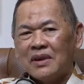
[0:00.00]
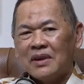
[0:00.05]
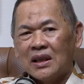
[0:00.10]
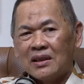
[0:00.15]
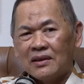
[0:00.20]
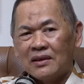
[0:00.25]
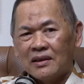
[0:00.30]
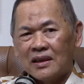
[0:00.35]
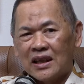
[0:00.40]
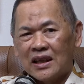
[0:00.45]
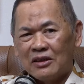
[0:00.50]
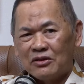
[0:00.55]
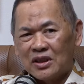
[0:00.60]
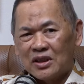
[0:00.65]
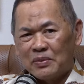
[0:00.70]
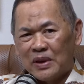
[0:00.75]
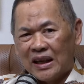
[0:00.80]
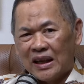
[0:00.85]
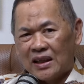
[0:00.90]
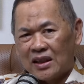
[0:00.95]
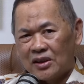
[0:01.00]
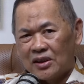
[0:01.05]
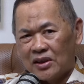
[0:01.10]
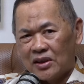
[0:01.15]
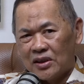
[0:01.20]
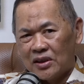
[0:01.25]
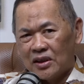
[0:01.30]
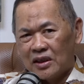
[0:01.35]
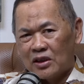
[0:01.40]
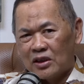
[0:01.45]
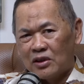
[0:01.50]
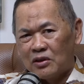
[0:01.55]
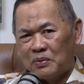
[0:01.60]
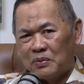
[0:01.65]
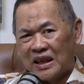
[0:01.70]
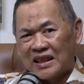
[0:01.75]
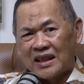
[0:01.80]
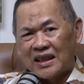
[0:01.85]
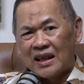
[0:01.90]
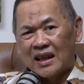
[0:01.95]
me to give speak to
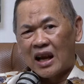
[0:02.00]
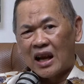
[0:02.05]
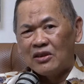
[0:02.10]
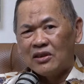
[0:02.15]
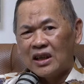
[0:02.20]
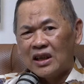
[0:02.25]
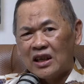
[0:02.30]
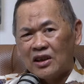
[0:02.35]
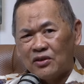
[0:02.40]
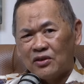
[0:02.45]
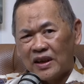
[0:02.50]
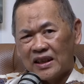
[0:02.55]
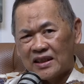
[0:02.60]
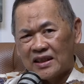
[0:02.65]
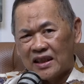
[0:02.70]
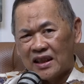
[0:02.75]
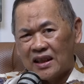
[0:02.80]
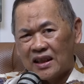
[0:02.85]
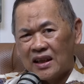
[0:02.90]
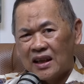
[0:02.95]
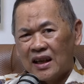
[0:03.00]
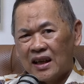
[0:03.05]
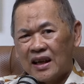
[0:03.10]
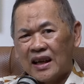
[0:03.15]
present our innovation